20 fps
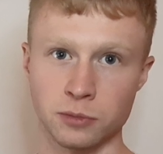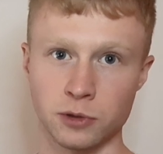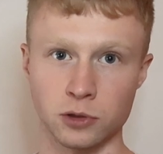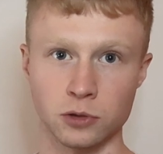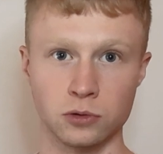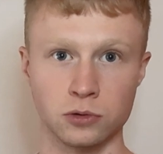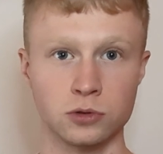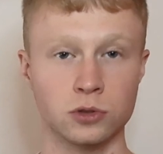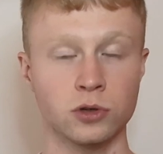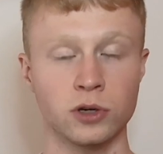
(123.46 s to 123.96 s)

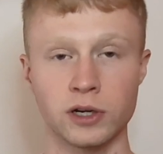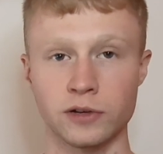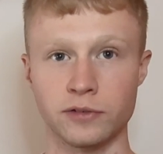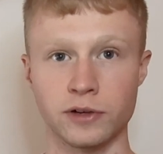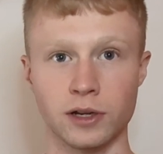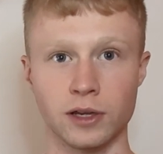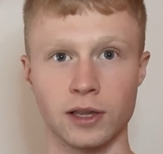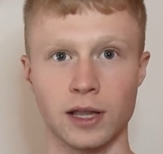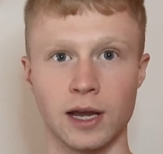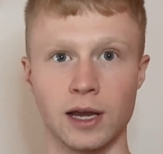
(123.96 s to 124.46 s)
models or anything
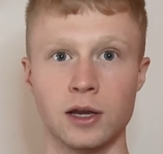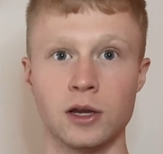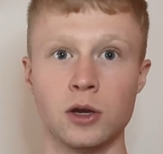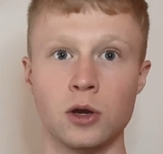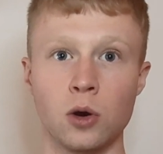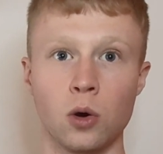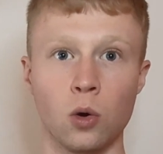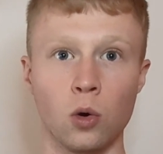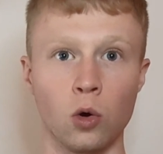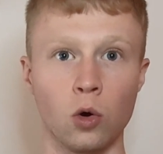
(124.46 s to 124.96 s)
like that,
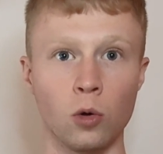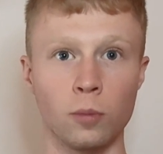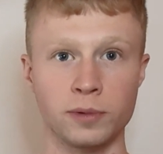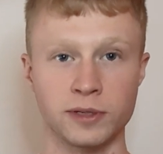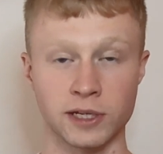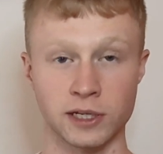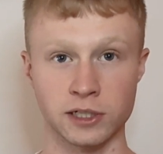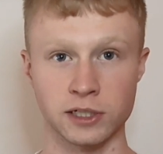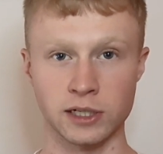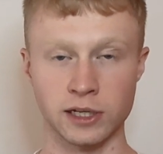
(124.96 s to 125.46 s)
or
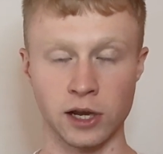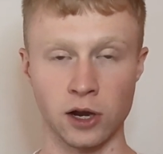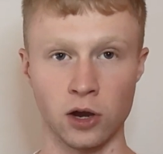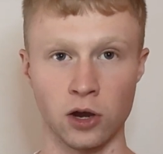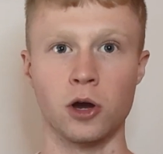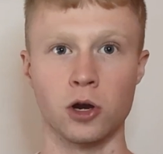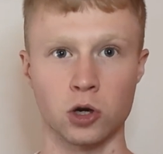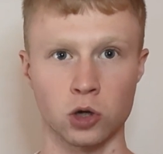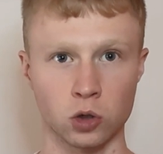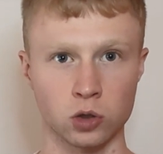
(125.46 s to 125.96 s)
potentially
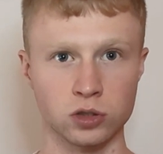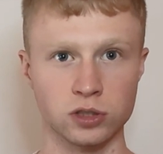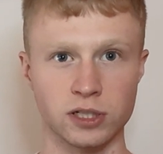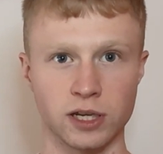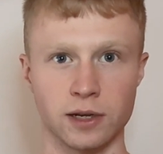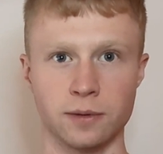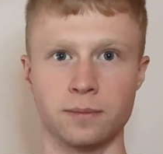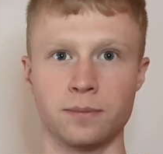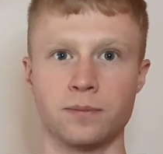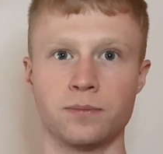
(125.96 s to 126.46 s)
her
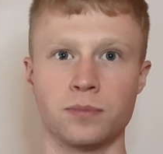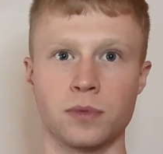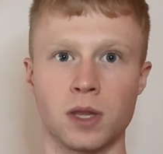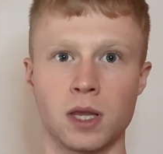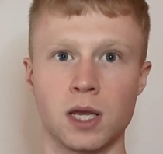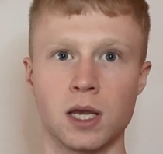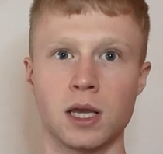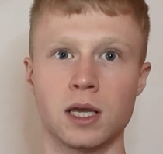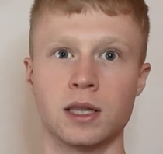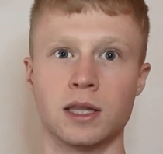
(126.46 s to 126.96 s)
content
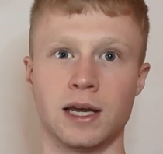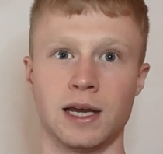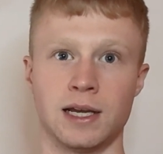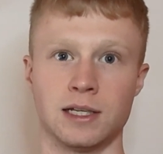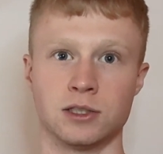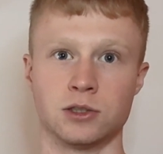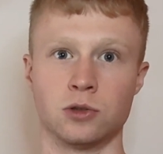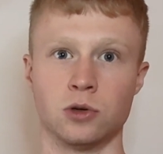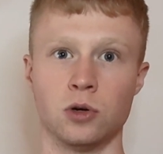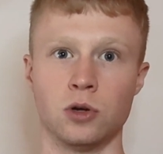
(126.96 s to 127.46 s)
that
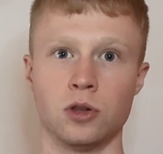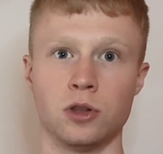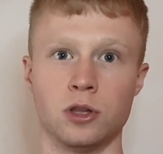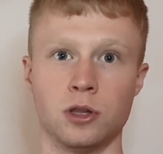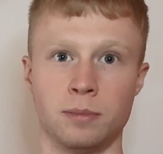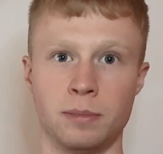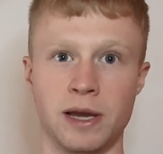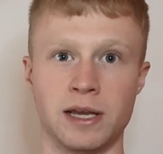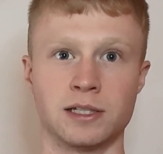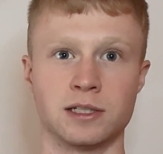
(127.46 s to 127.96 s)
has got
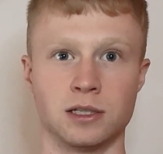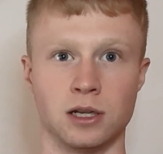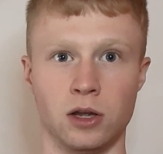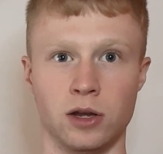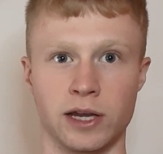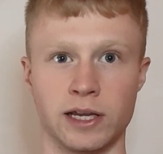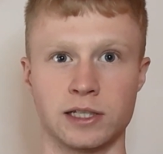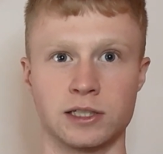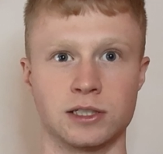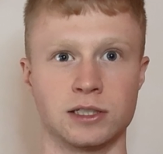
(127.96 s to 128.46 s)
the best
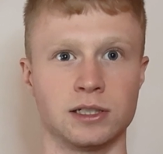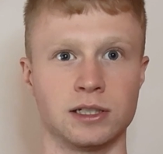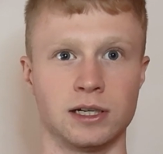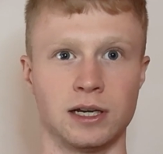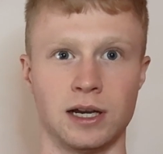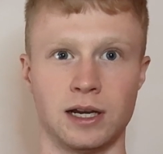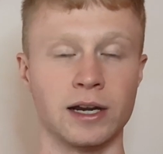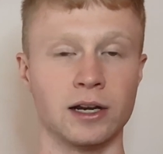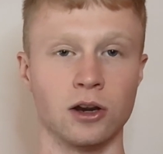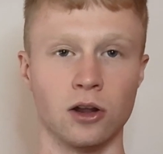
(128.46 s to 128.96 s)
likes.
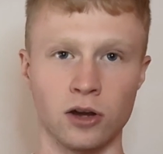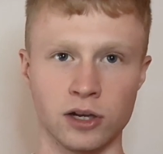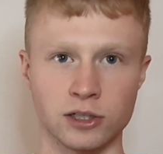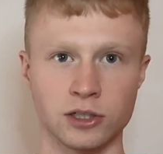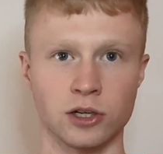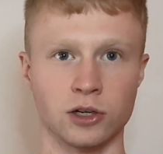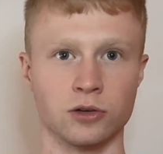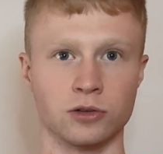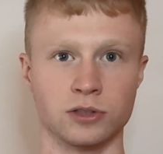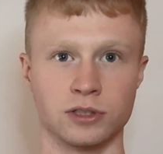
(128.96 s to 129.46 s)
Analyze
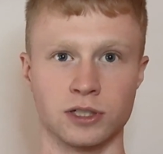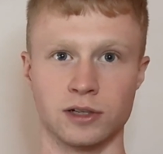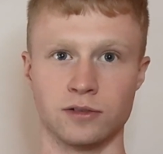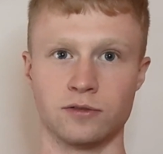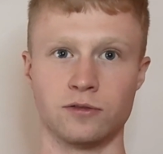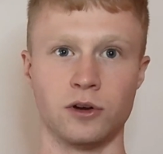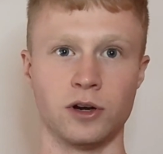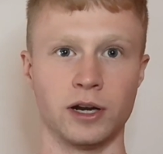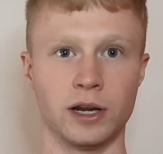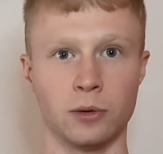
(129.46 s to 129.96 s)
her
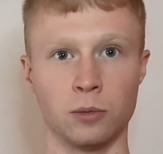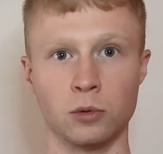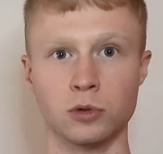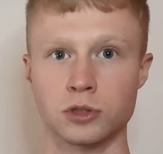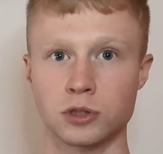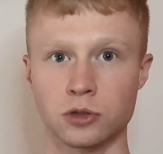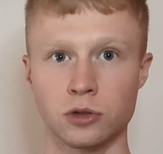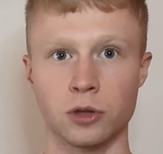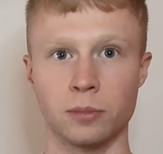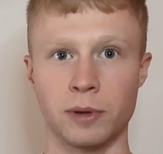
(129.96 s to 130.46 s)
content, find out
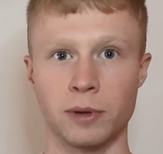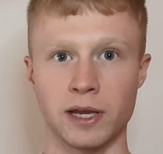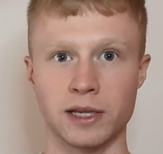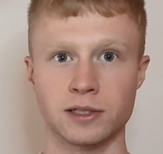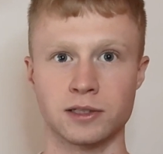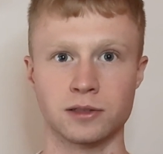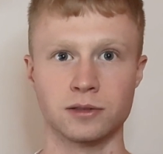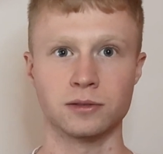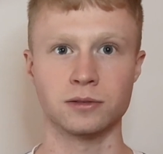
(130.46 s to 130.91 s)
what's got the best.